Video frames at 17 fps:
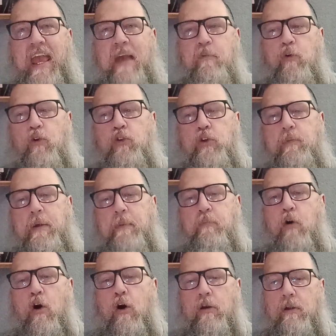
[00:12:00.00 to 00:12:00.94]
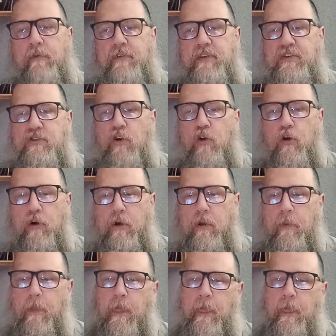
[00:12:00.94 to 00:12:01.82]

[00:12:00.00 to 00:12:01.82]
able to be part of the song.